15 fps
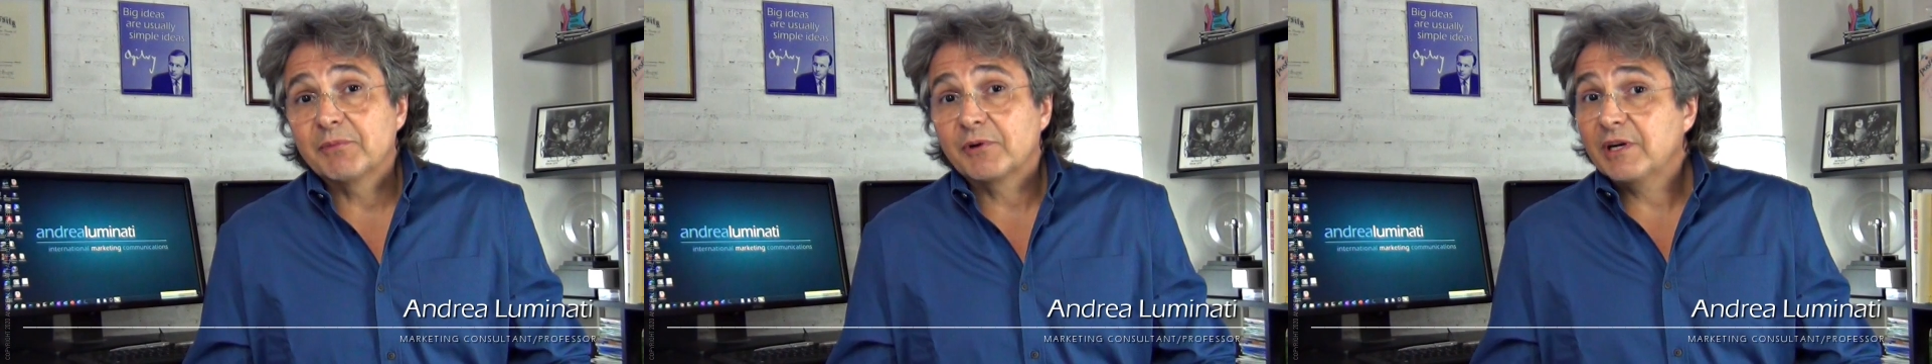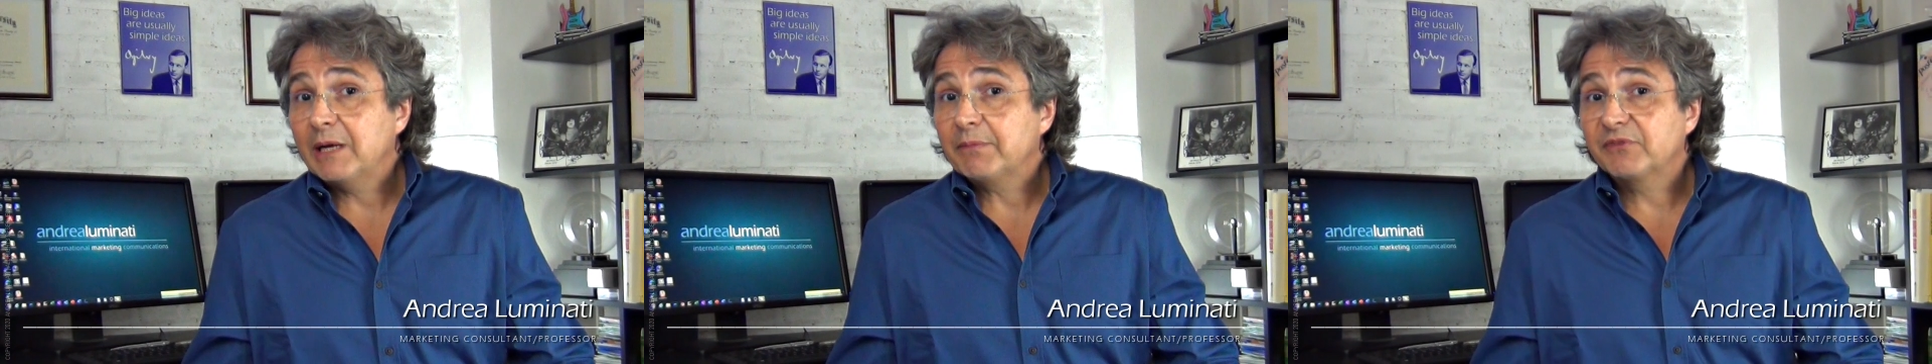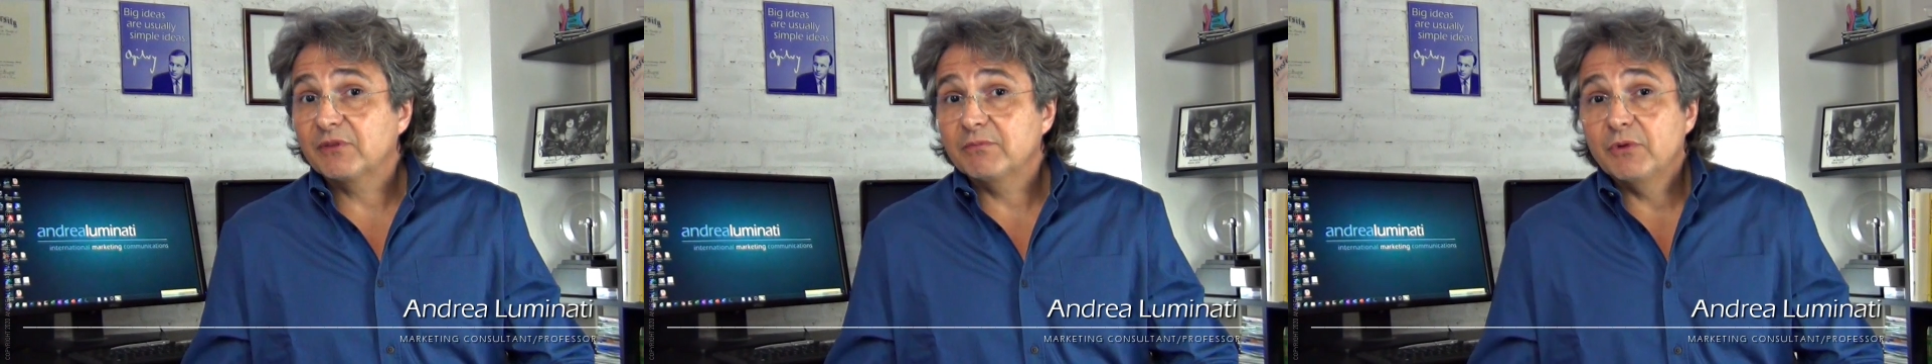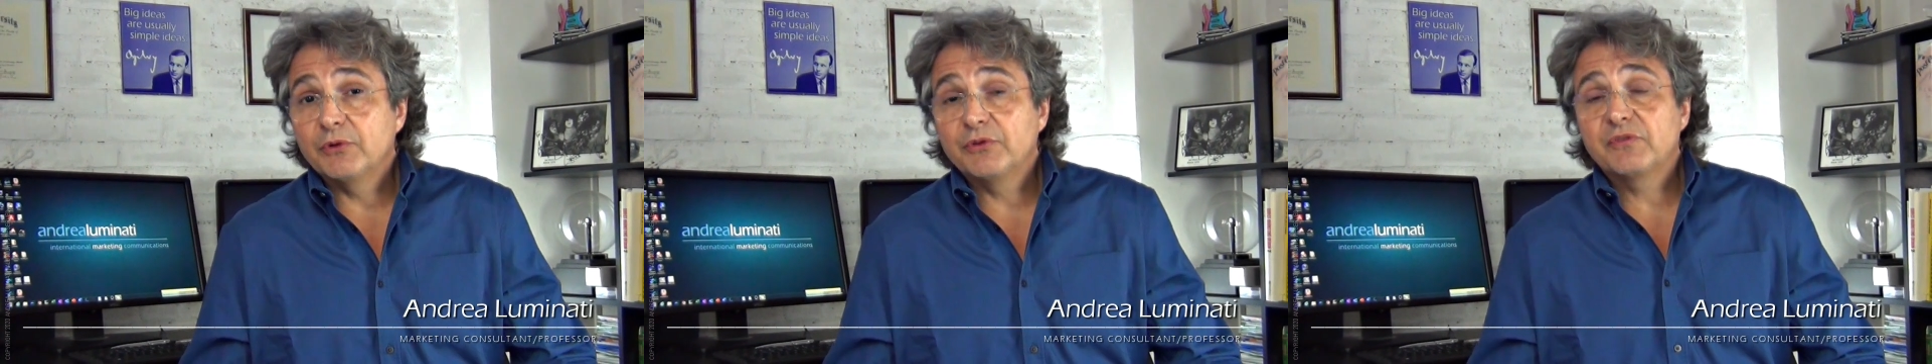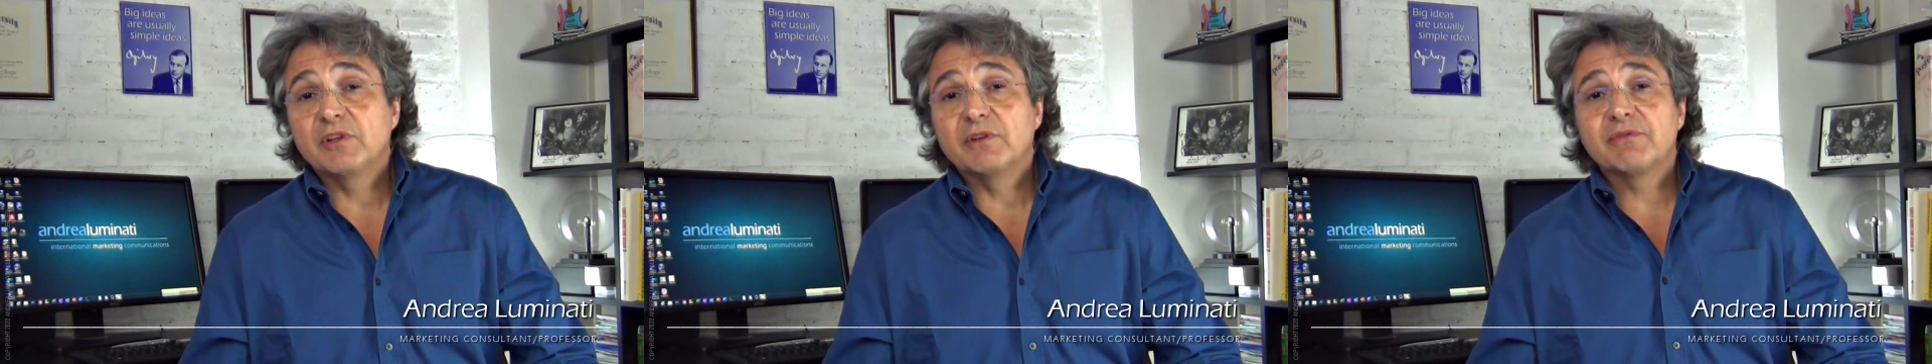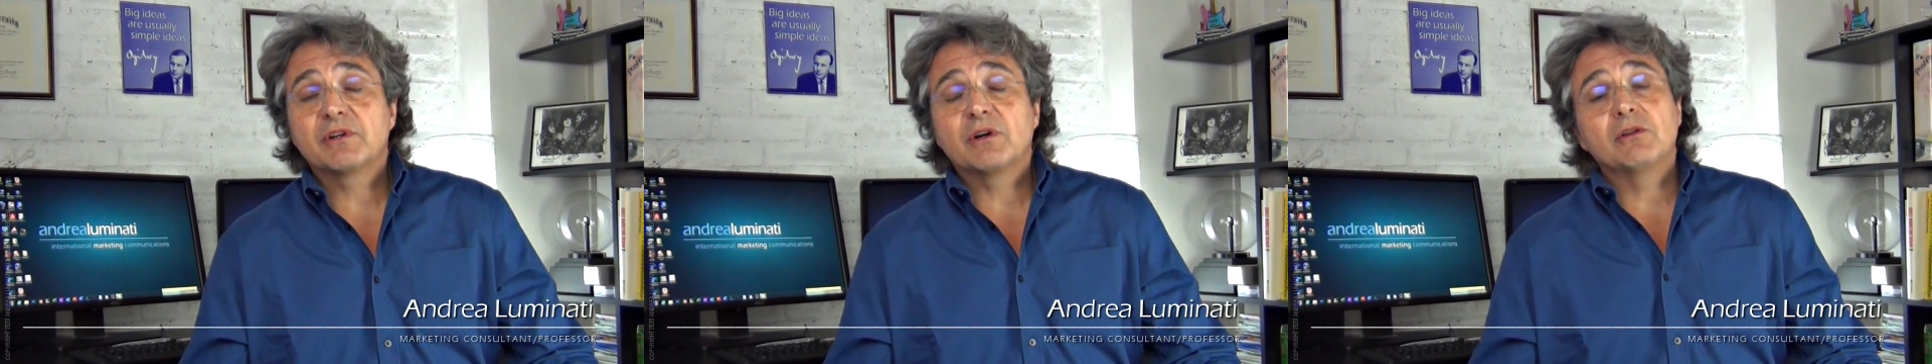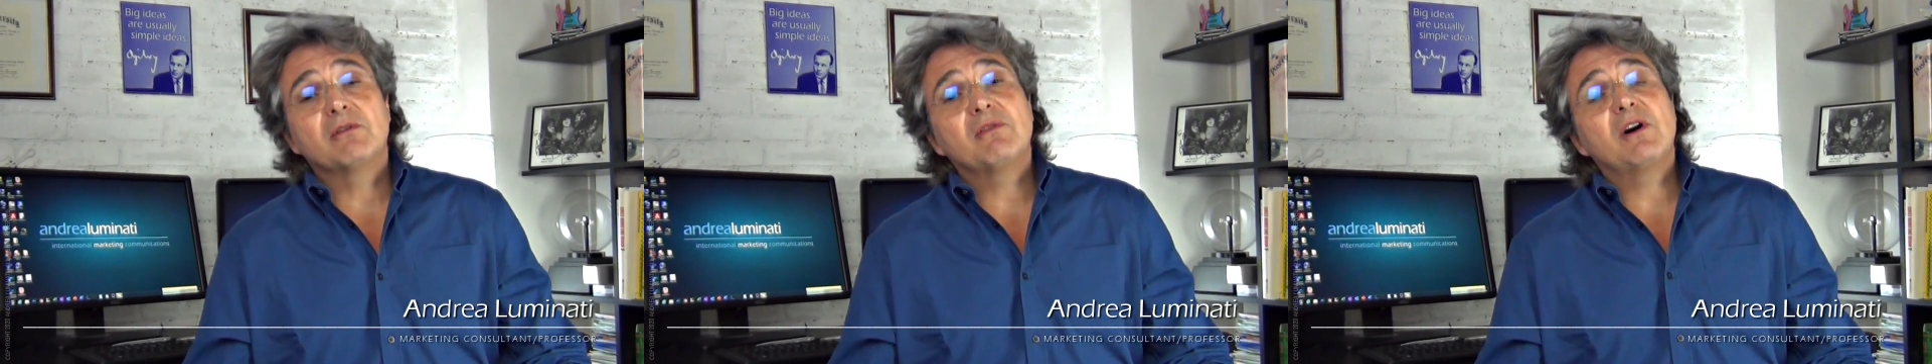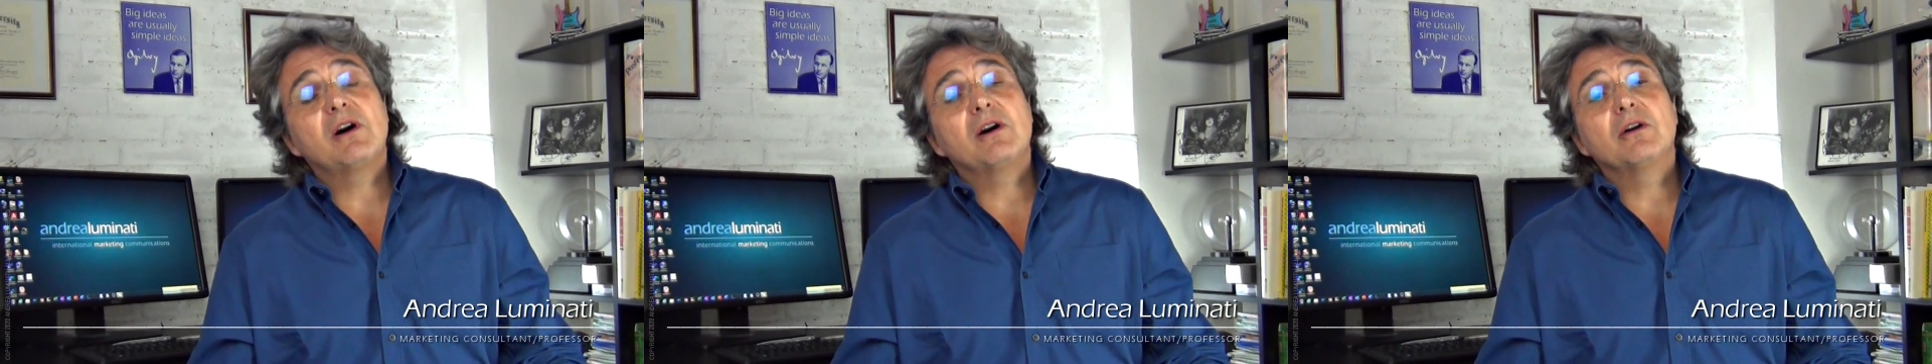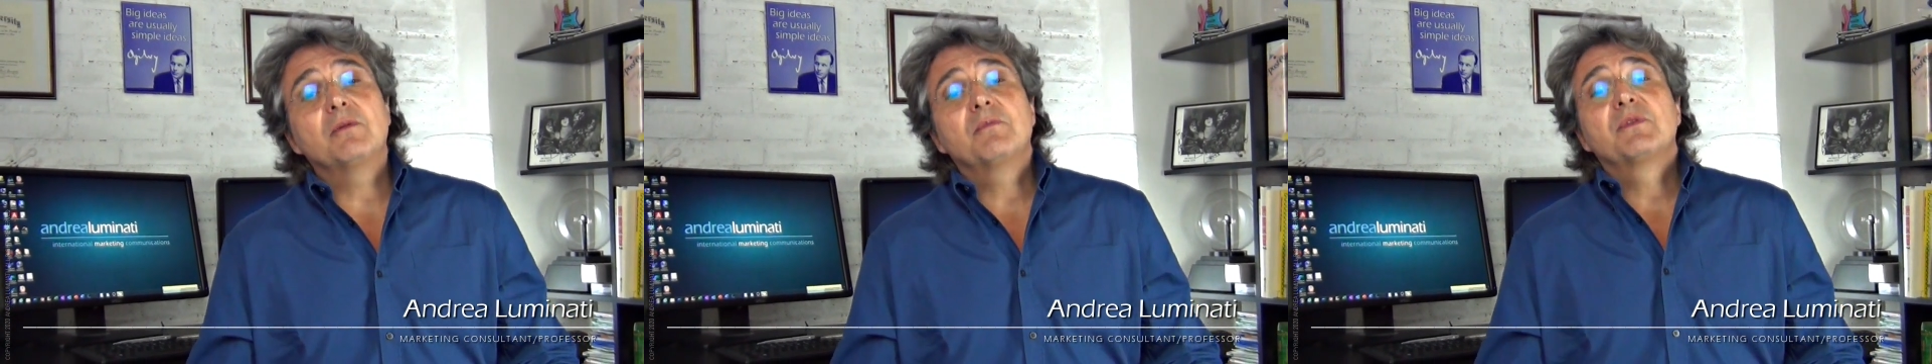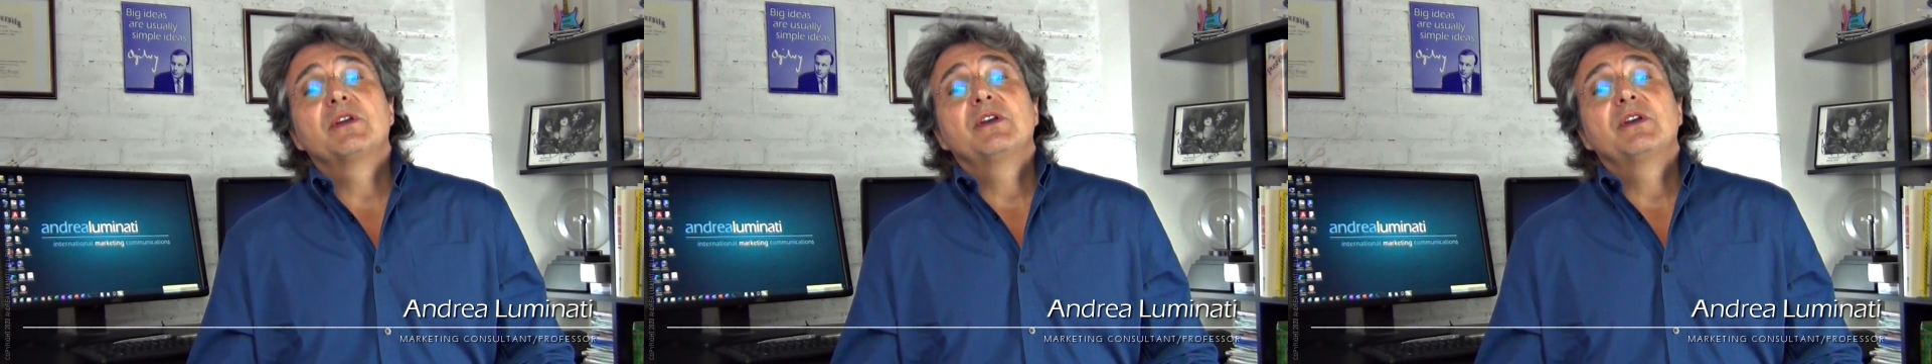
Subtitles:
perhaps the most difficult of all,